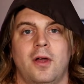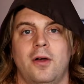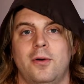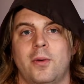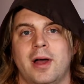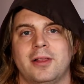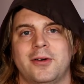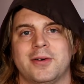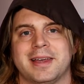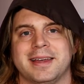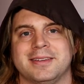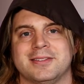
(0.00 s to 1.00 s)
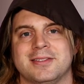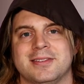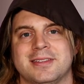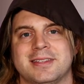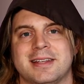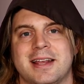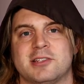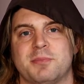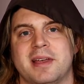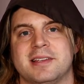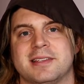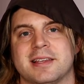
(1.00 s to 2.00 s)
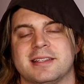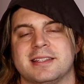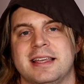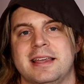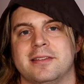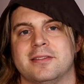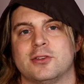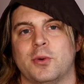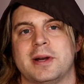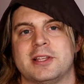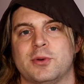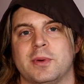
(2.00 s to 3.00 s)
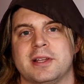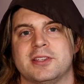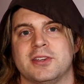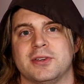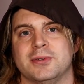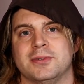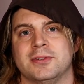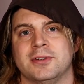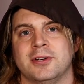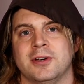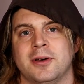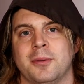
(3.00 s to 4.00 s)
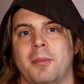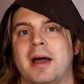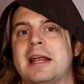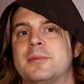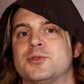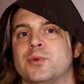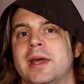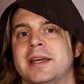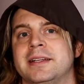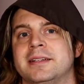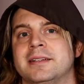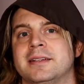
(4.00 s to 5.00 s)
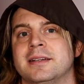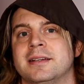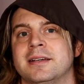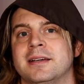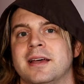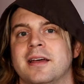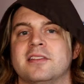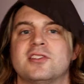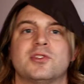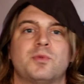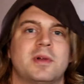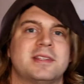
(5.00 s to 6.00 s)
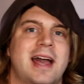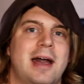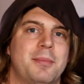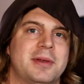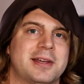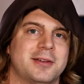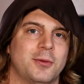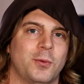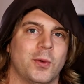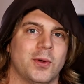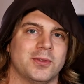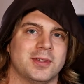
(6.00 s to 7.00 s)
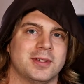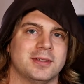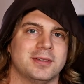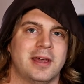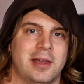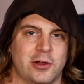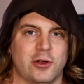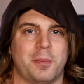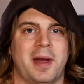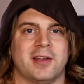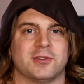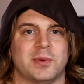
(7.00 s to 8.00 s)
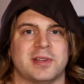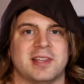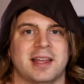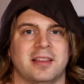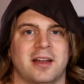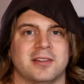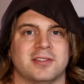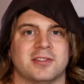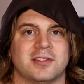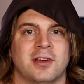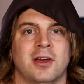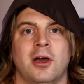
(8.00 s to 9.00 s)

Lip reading: Oh, hello again. Today's May 16th, 2022. My name is Reagan, and this is what's happening in the world. Here are your past week's headlines.